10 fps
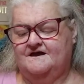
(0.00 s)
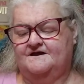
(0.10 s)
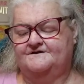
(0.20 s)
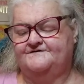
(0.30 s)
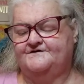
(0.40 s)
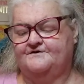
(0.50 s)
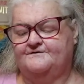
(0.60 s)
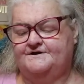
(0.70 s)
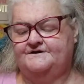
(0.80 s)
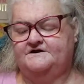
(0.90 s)
and so
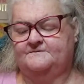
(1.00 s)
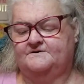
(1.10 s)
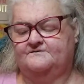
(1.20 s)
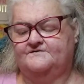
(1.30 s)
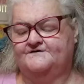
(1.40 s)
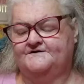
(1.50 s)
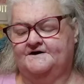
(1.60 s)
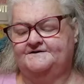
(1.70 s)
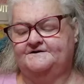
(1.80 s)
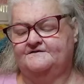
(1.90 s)
he came up with this
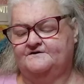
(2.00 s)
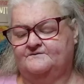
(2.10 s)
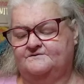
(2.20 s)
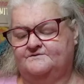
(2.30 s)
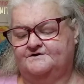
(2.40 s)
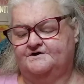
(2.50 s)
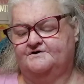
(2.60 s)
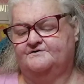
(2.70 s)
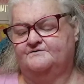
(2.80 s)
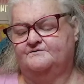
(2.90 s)
idea that we would
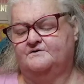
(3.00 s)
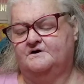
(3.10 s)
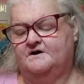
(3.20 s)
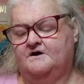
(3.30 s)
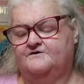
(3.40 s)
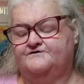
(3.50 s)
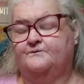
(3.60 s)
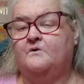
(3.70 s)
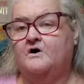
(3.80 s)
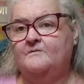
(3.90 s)
go to
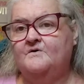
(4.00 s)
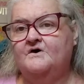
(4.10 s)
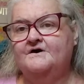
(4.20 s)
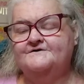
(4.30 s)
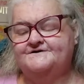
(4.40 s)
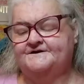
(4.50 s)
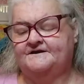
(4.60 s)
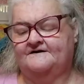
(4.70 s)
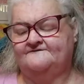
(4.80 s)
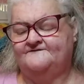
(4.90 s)
Walmart to
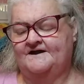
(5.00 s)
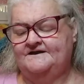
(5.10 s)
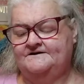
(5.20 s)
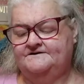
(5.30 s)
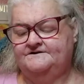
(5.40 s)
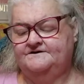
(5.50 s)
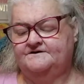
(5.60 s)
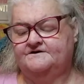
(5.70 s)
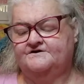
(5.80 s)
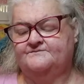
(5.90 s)
get a fan,
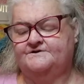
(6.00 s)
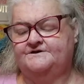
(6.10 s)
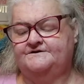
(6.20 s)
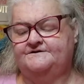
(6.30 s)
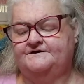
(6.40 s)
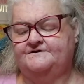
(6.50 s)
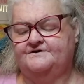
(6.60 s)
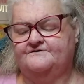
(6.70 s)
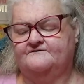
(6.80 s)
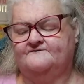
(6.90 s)
because we needed
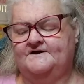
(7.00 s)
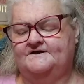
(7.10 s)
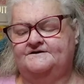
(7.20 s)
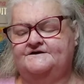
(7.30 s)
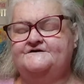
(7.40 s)
another fan.